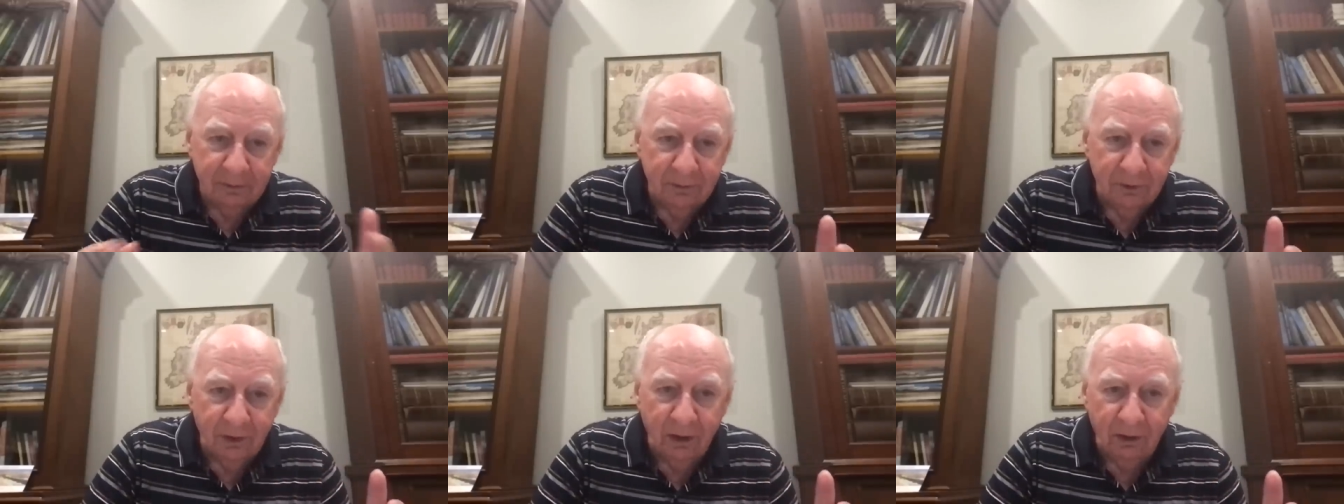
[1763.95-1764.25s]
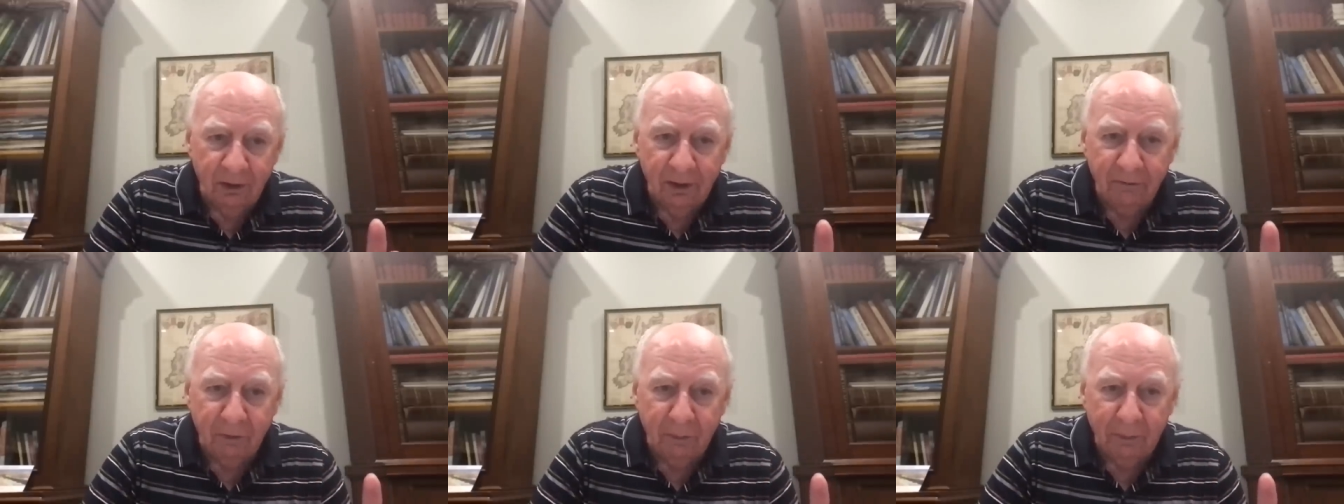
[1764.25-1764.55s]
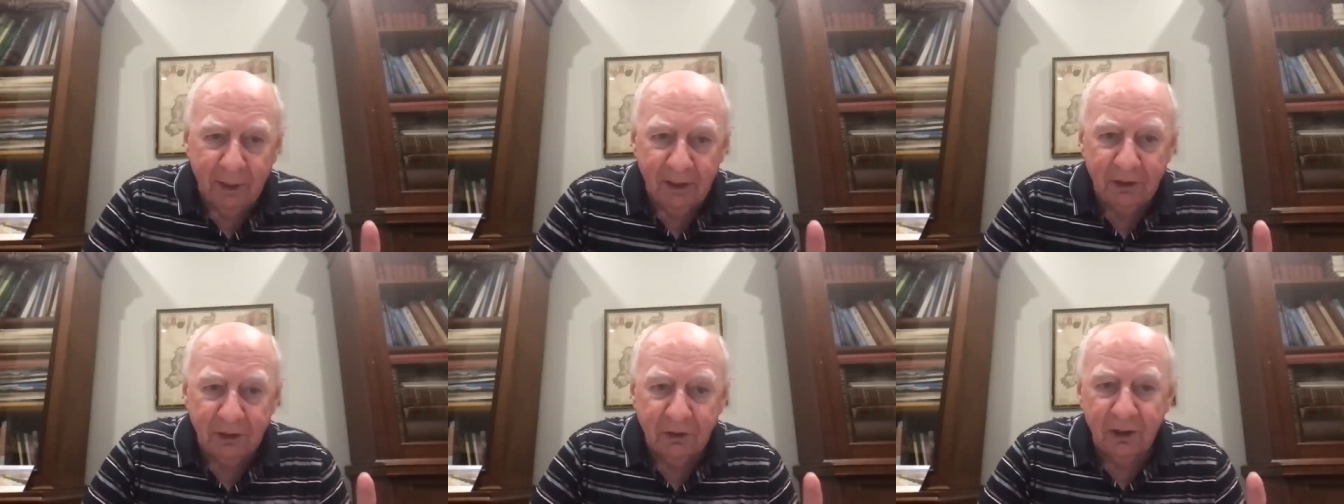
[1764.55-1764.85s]
not a lot of
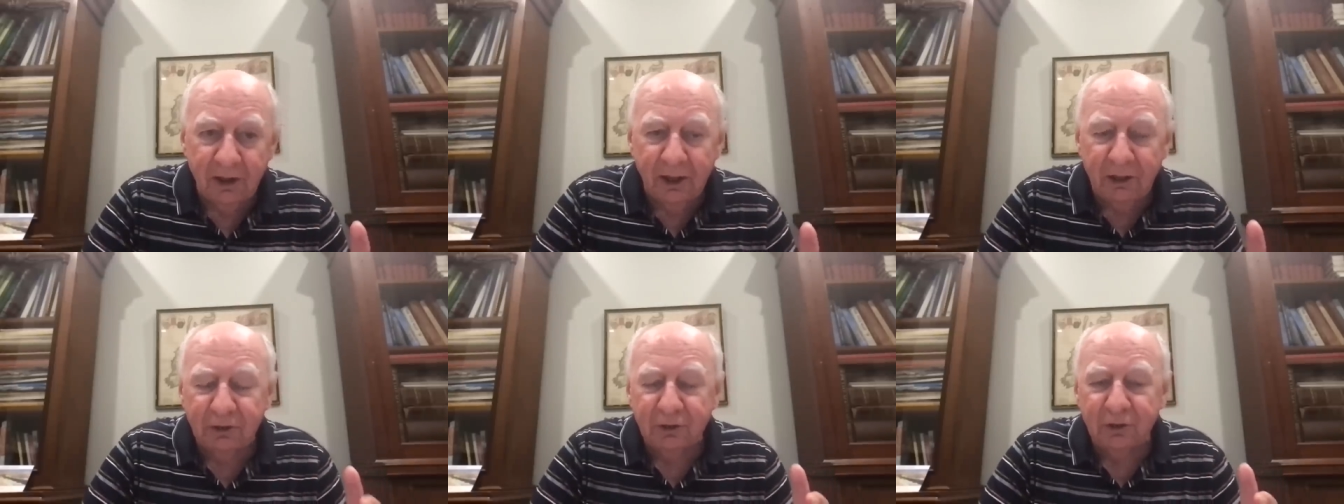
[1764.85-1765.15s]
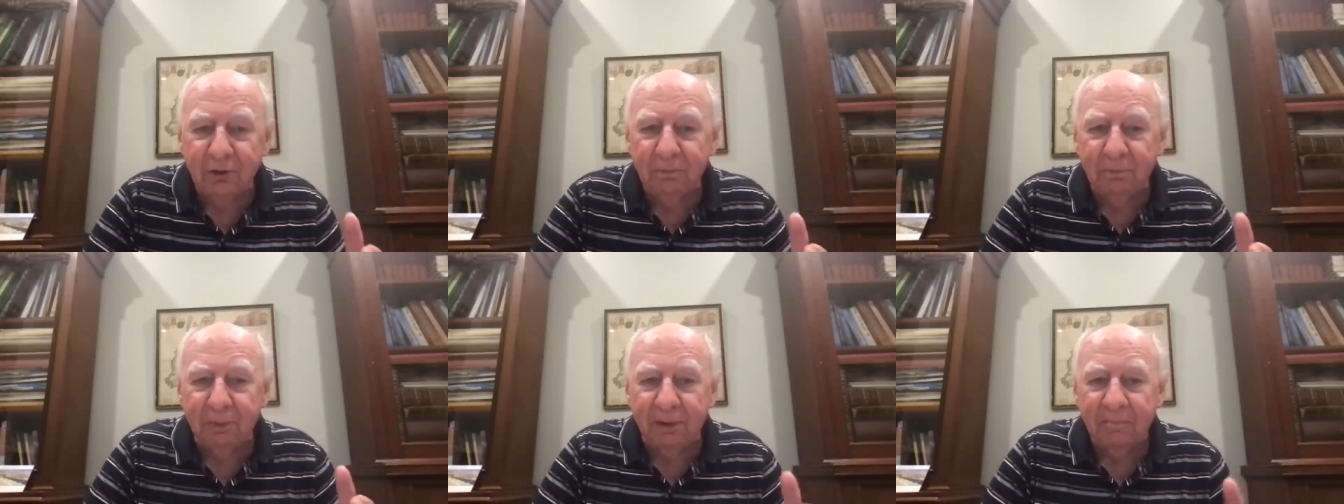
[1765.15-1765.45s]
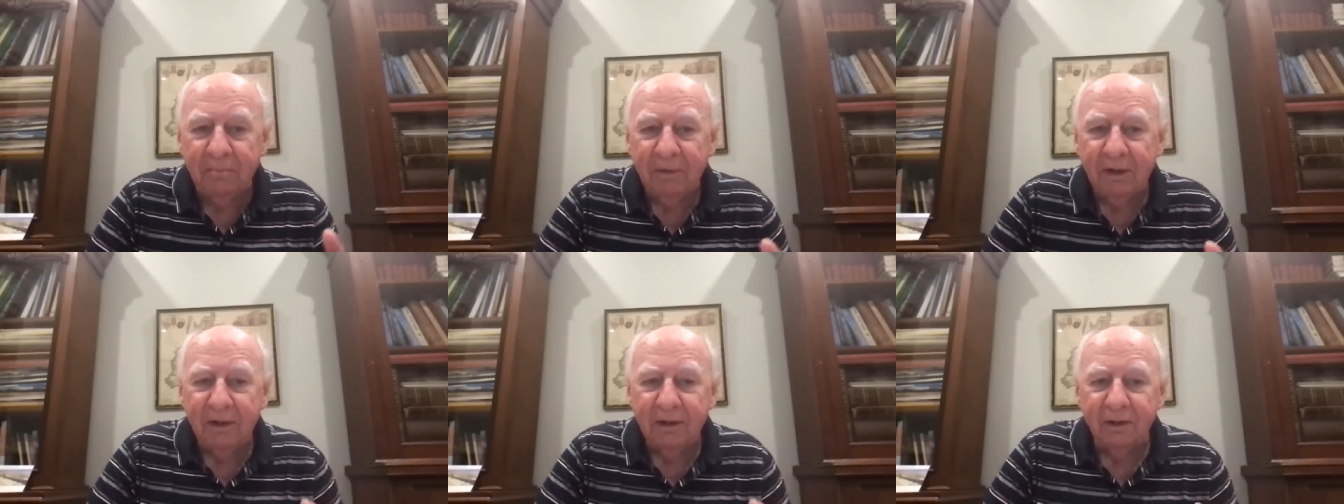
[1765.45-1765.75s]
imagination,
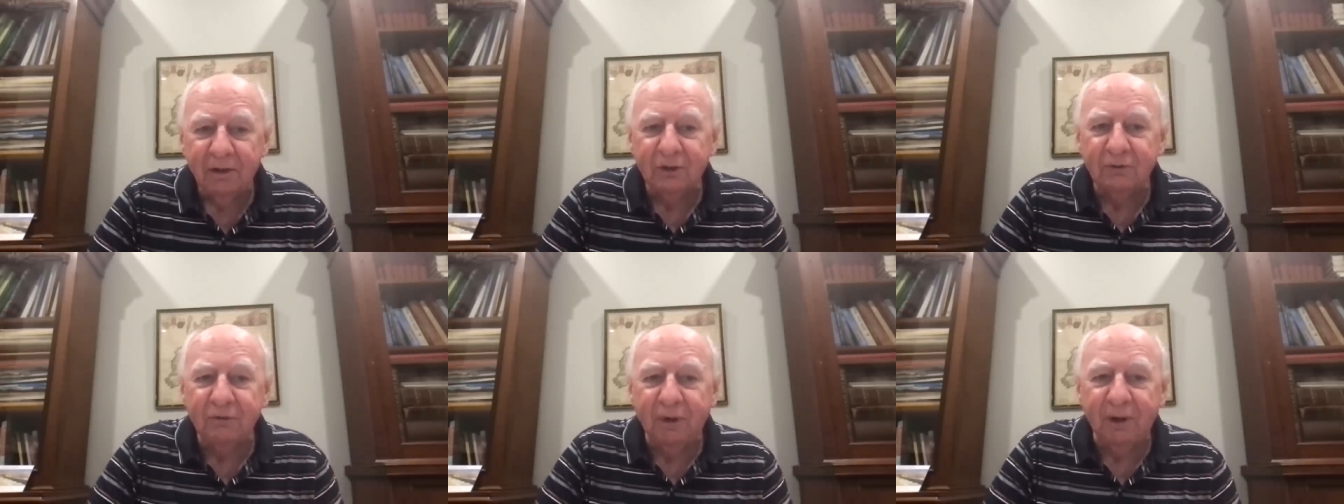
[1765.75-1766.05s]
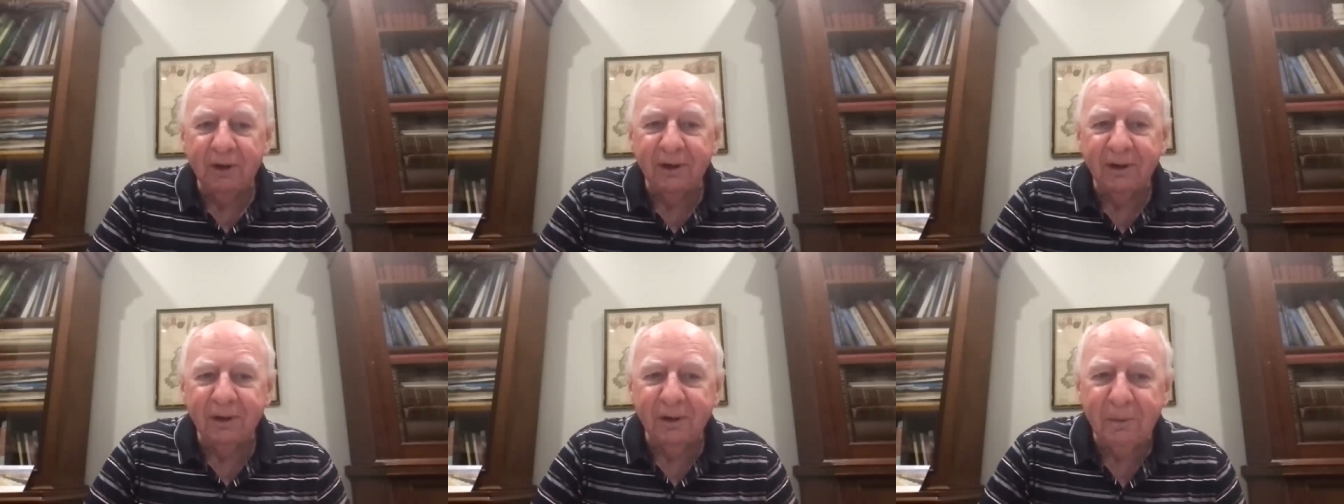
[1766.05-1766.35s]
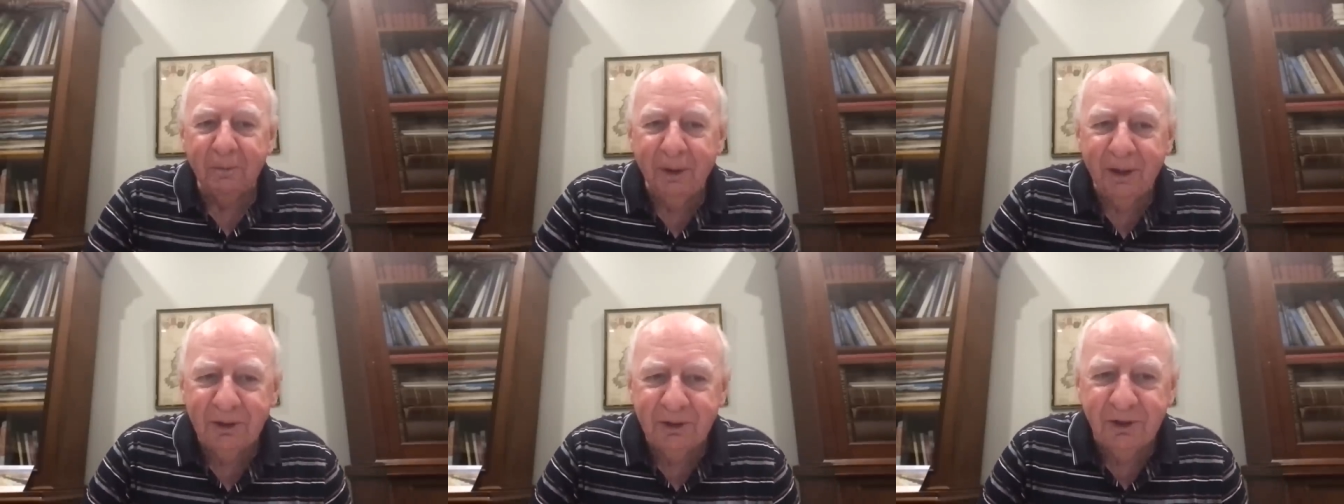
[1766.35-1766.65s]
but there's very
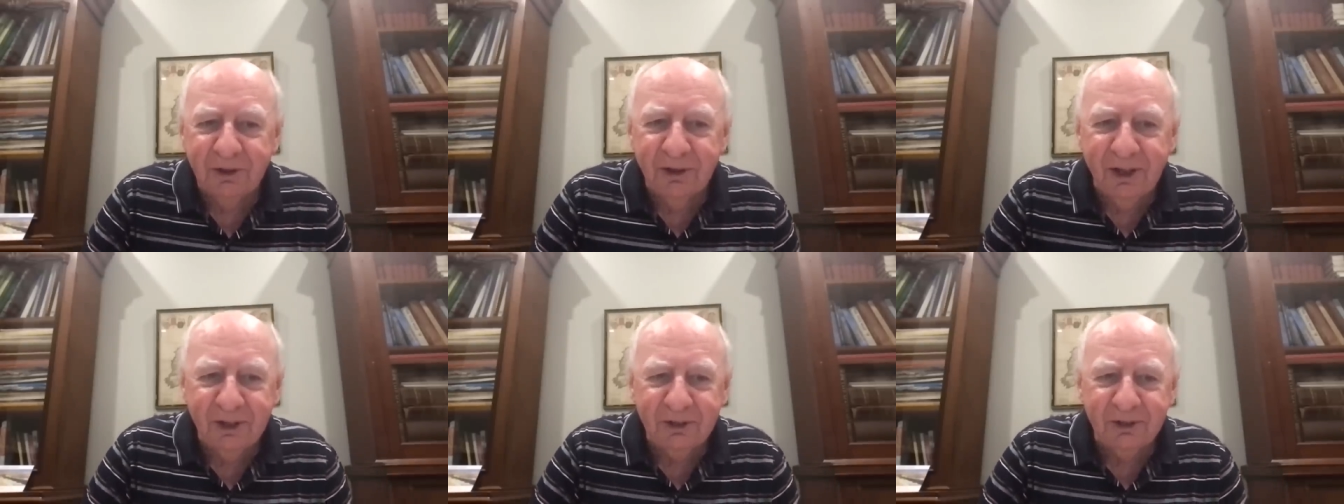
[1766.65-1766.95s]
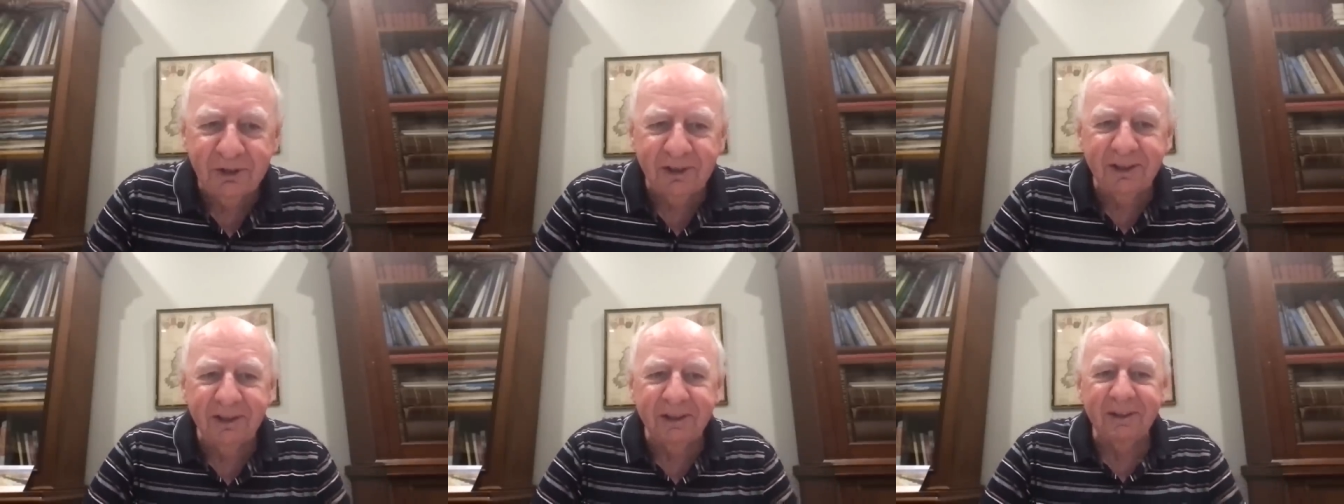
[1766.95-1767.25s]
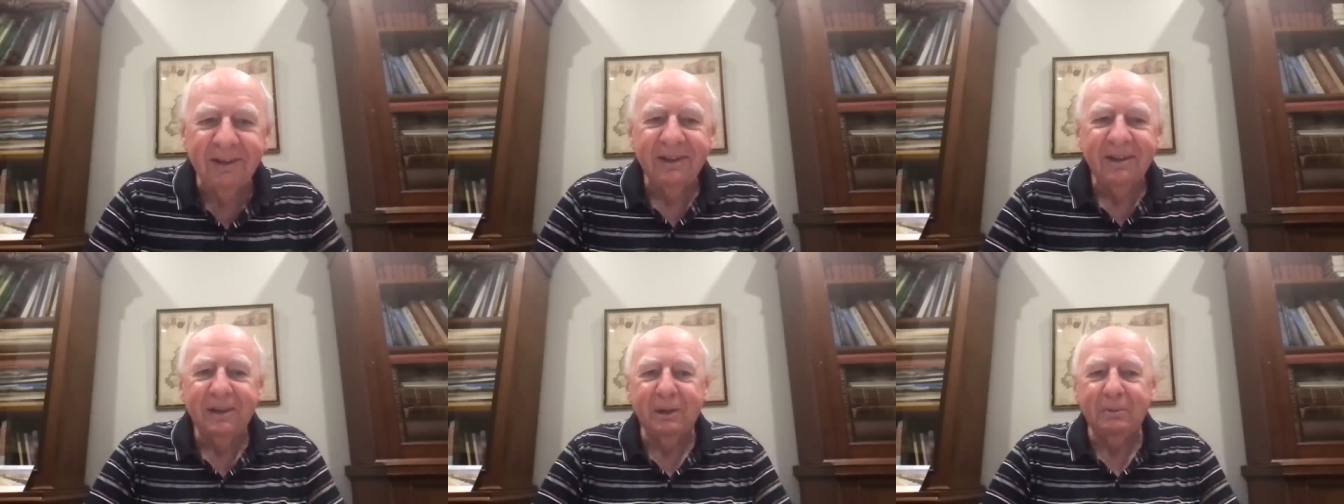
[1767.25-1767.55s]
little imagination
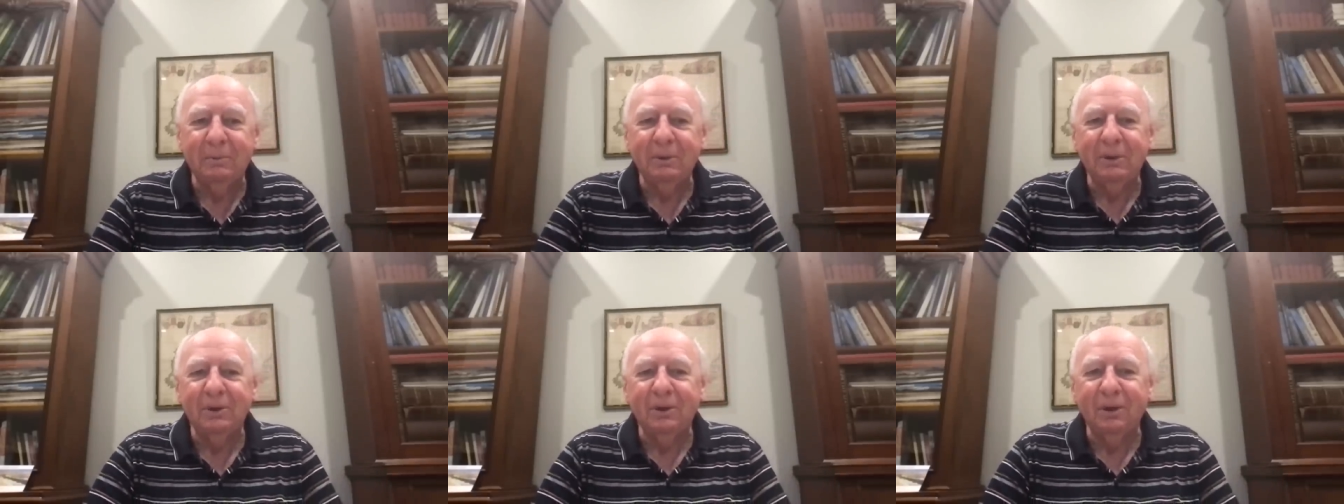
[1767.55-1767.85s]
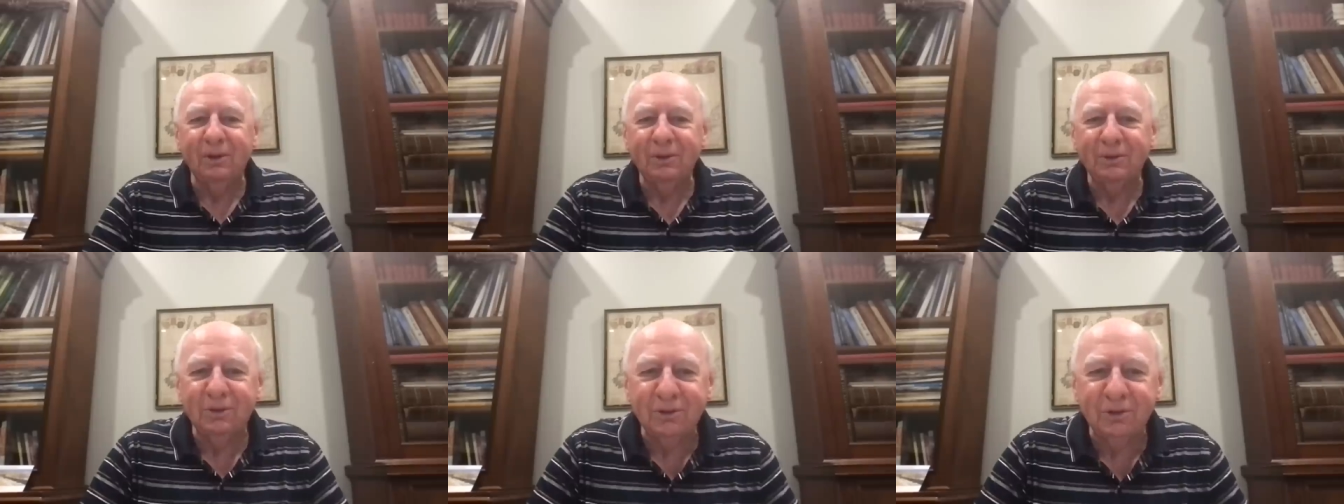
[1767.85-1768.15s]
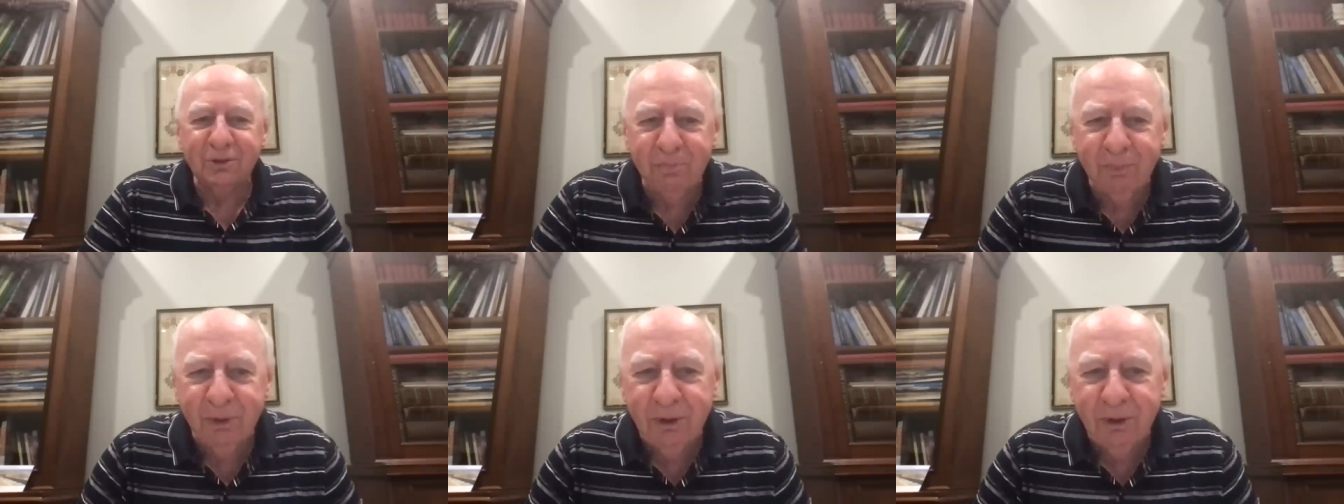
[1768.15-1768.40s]
in immunologists.